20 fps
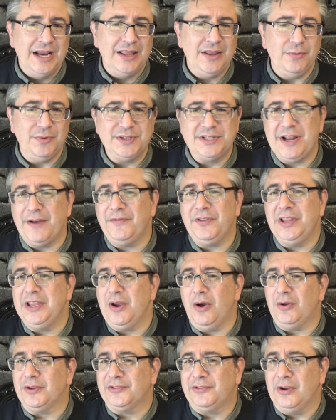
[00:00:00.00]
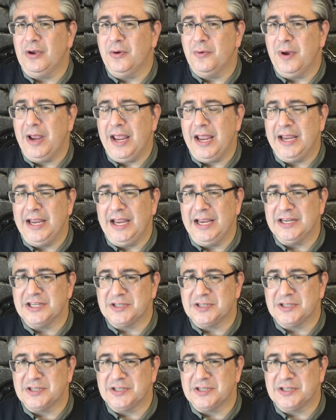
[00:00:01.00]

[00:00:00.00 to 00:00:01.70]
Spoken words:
There was definitely also a